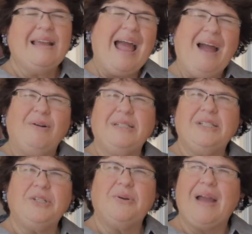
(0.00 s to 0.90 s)
How
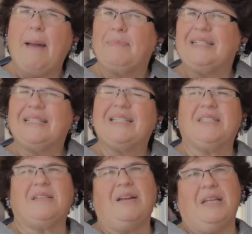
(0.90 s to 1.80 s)
did you happen to
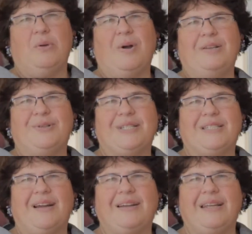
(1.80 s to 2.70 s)
study what you
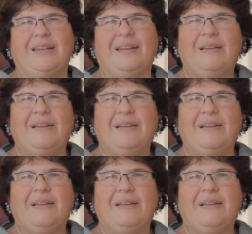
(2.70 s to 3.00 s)
studied?